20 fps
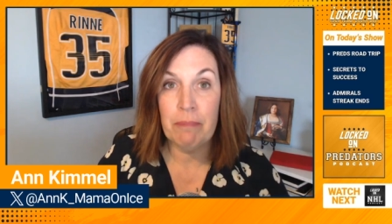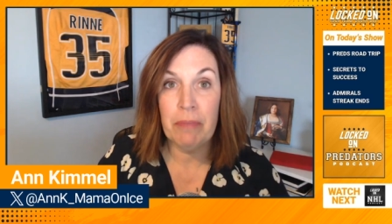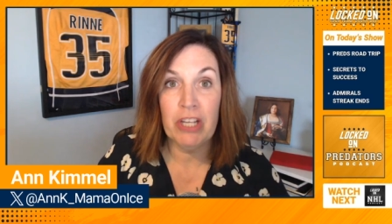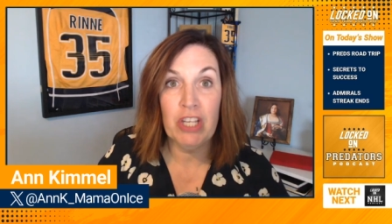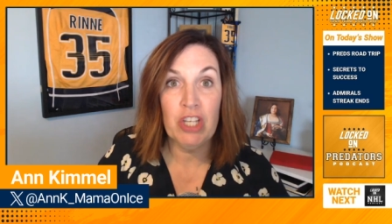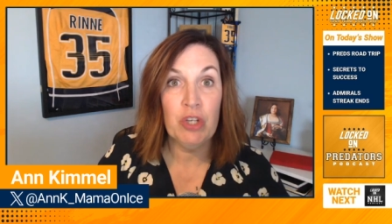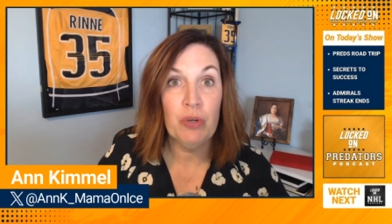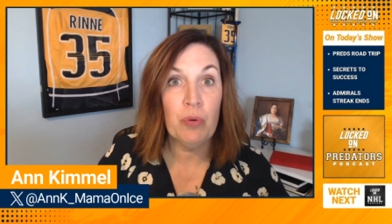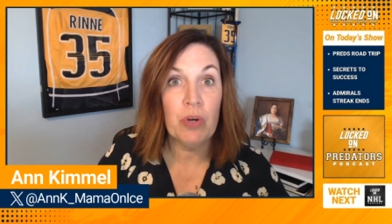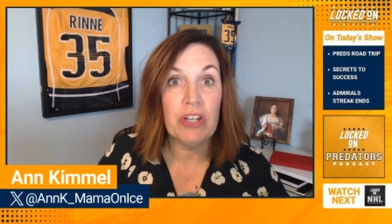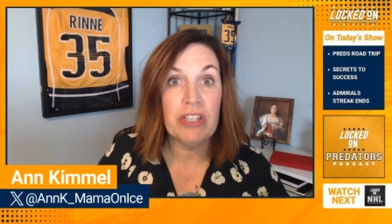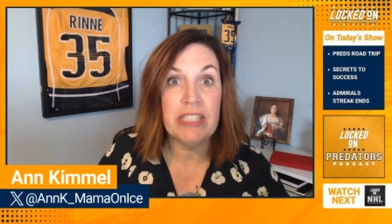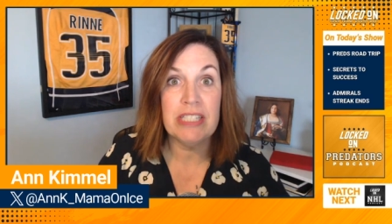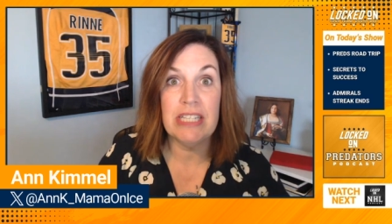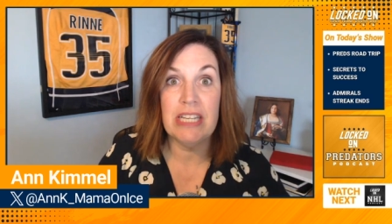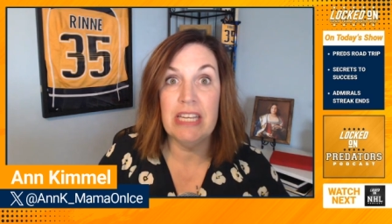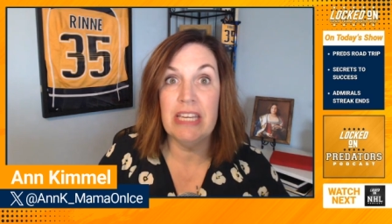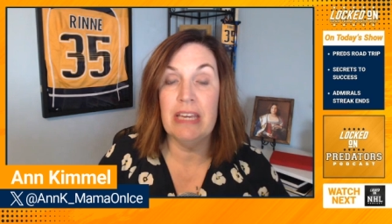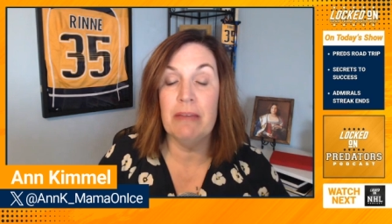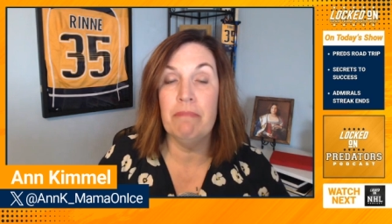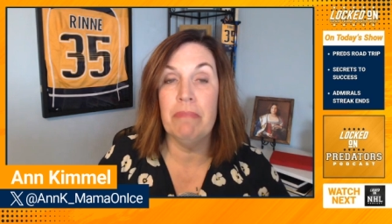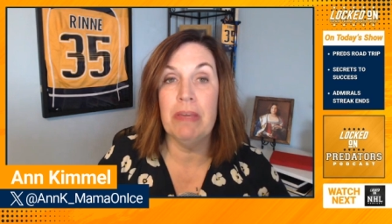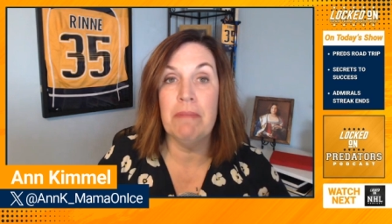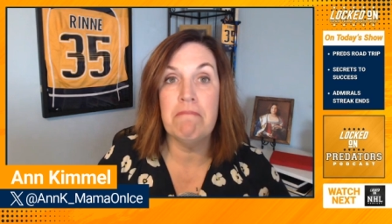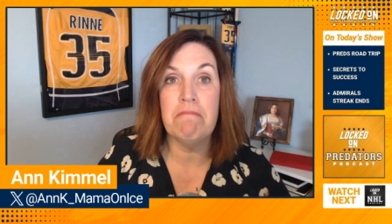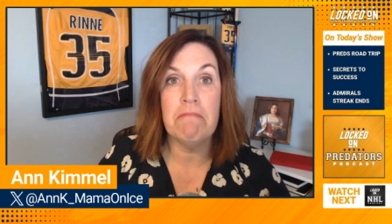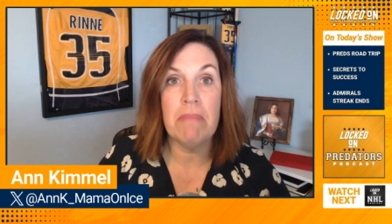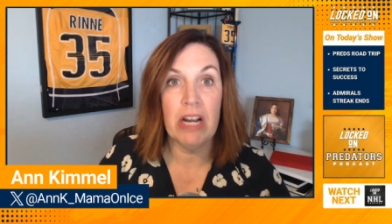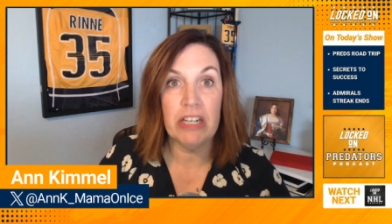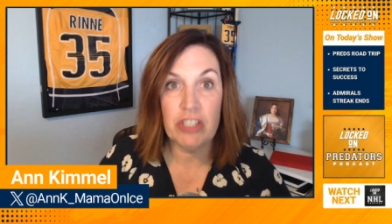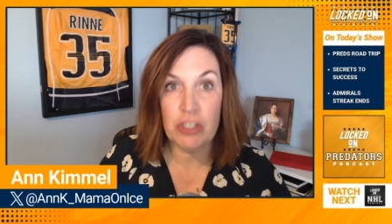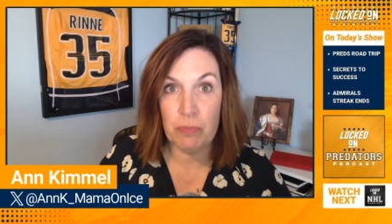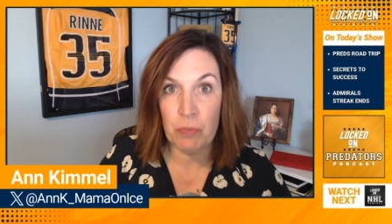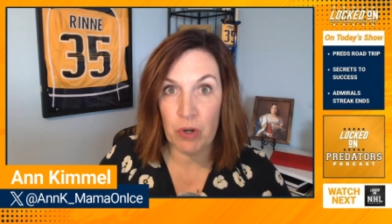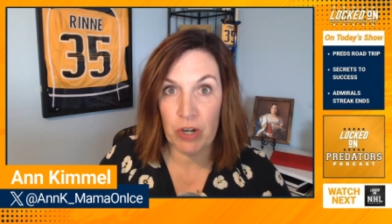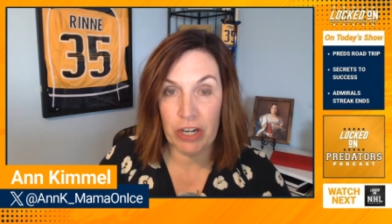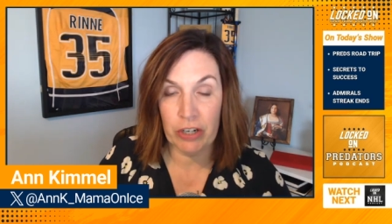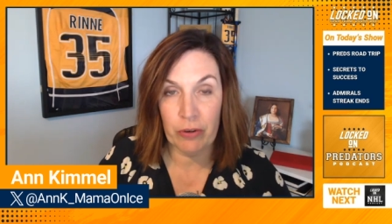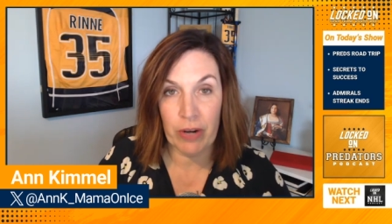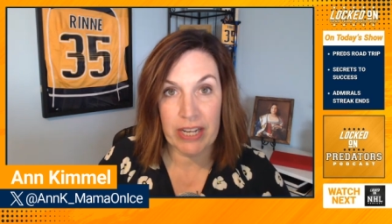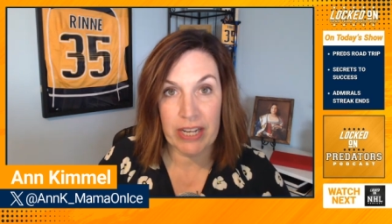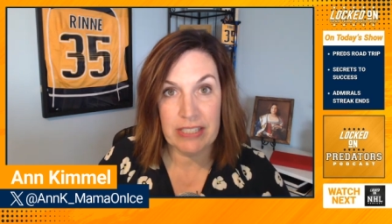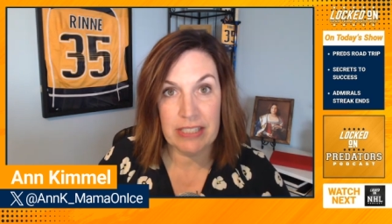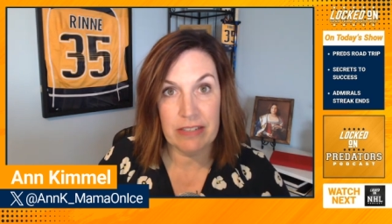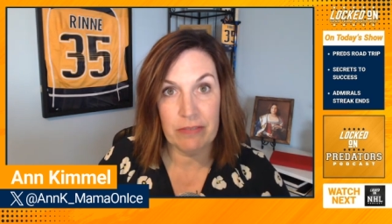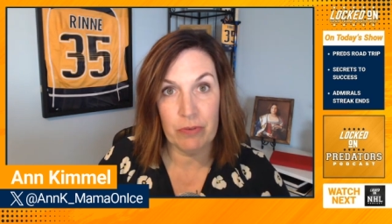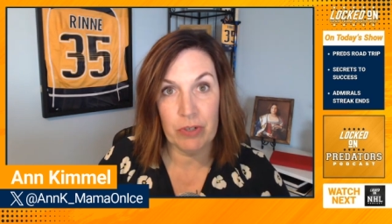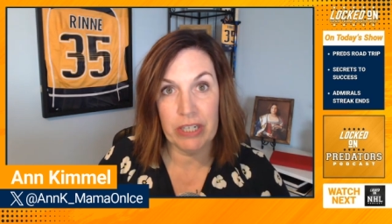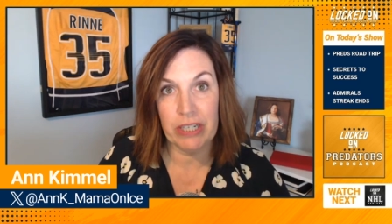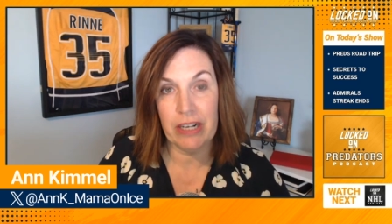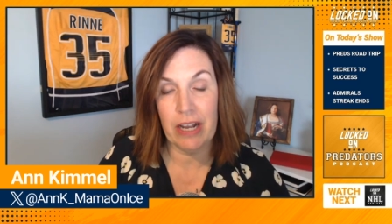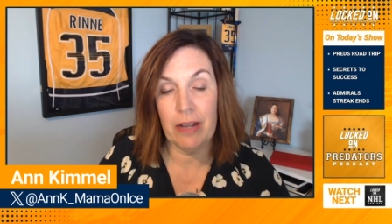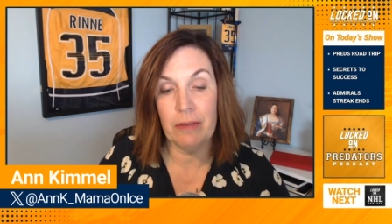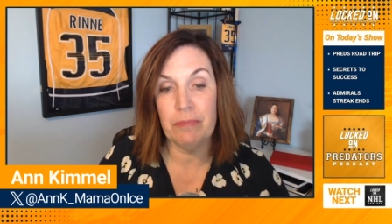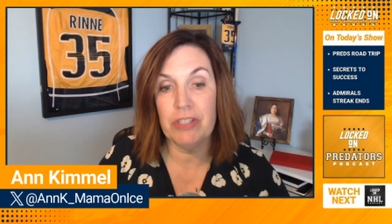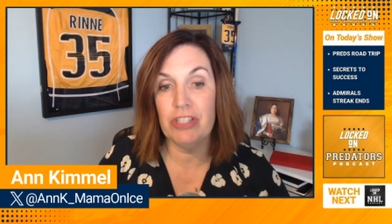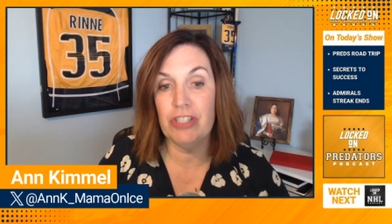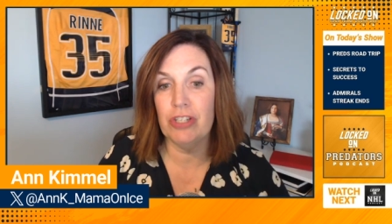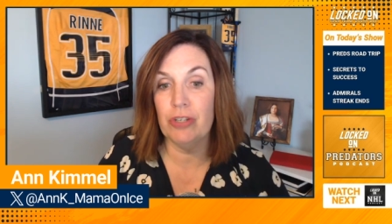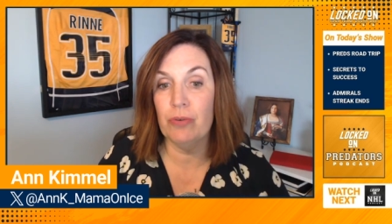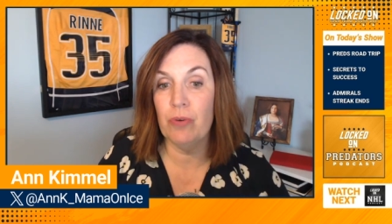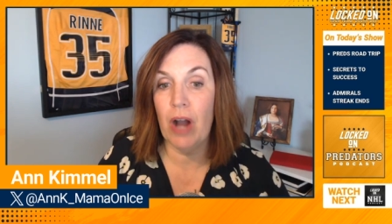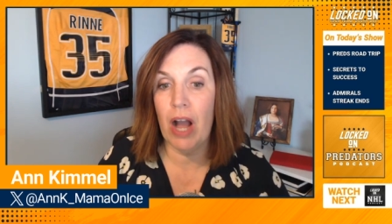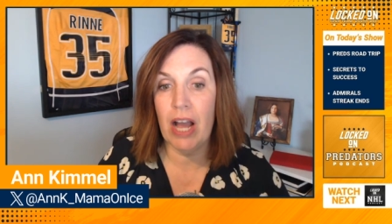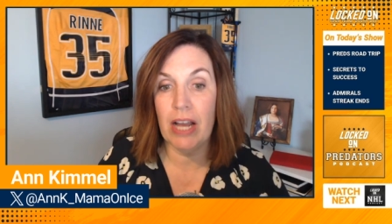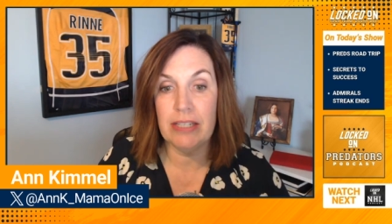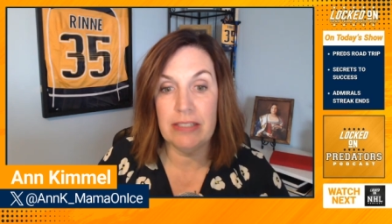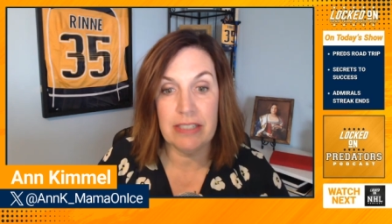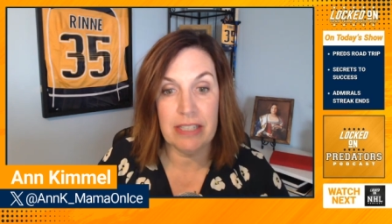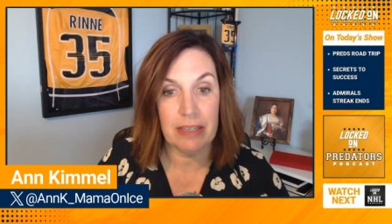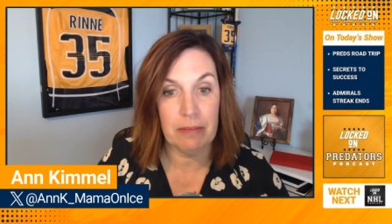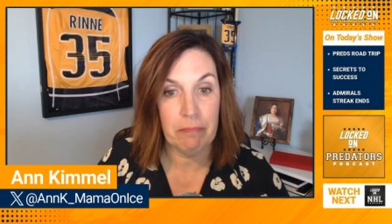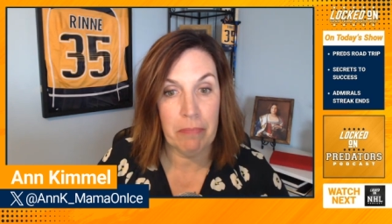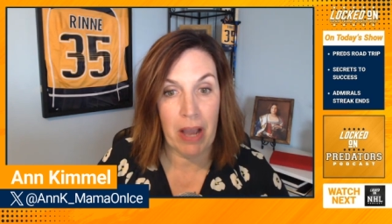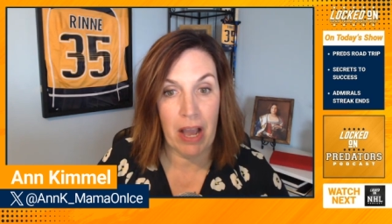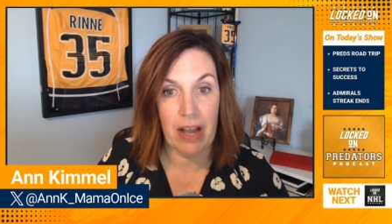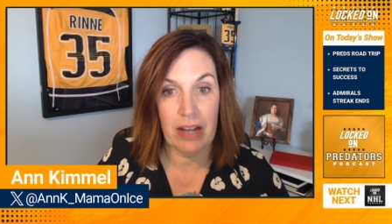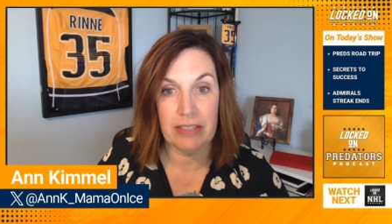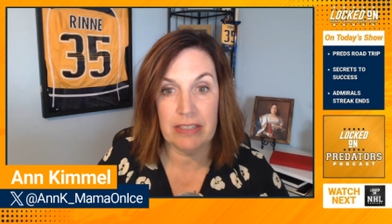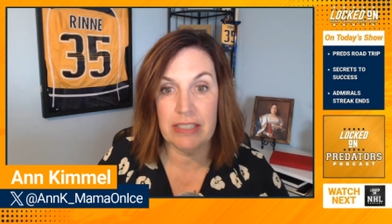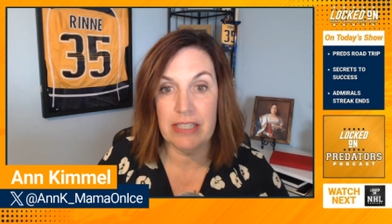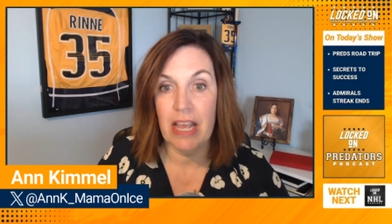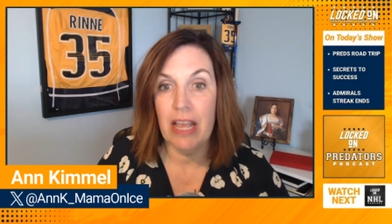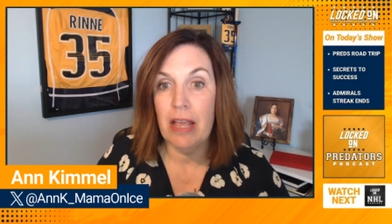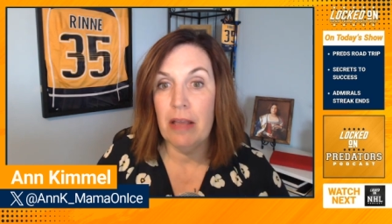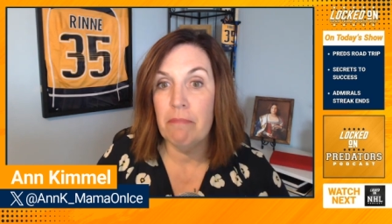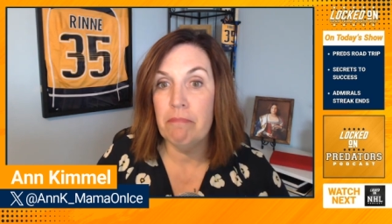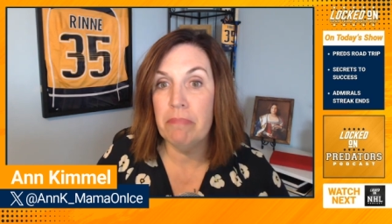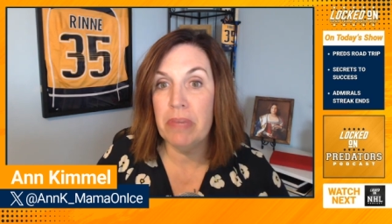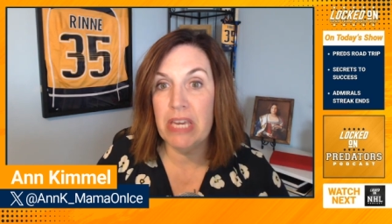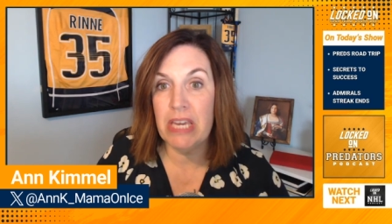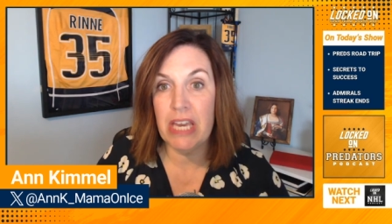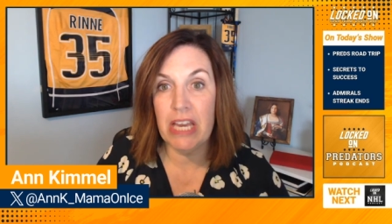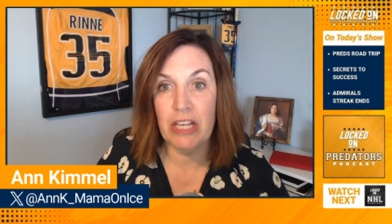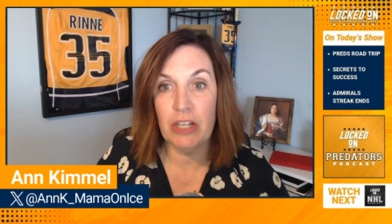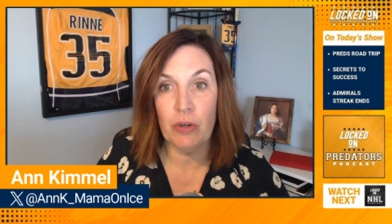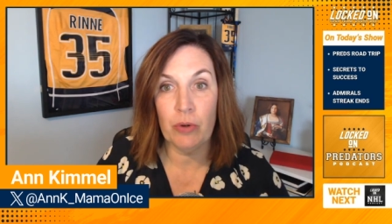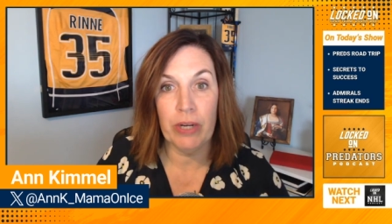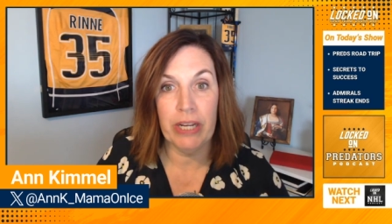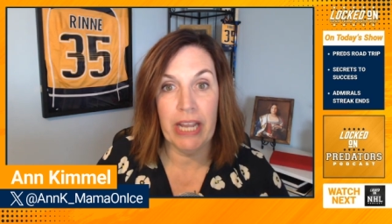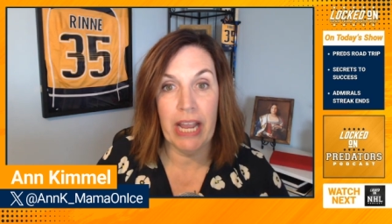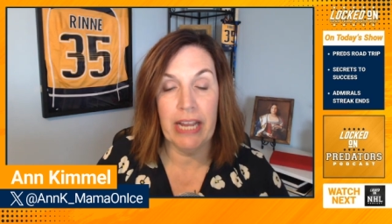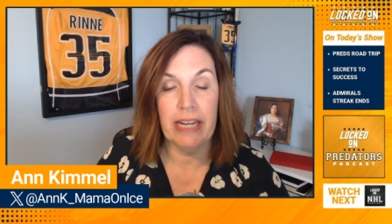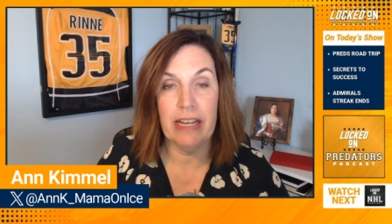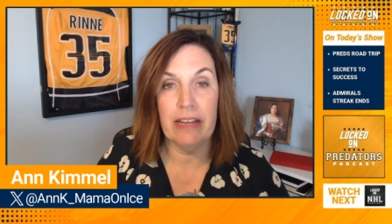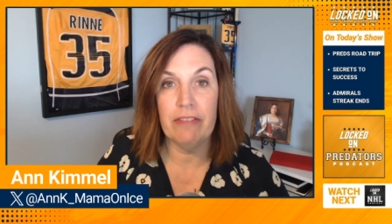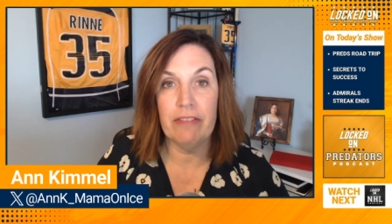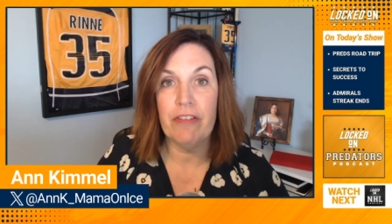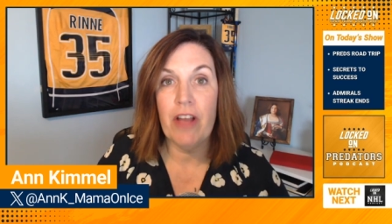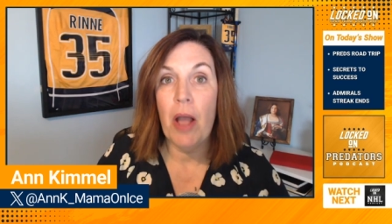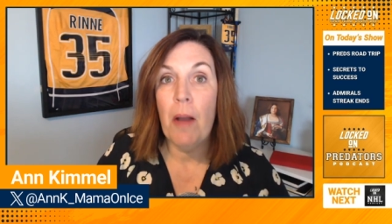but you are seeing him be much more aggressive when it comes to hunting pucks, being creative.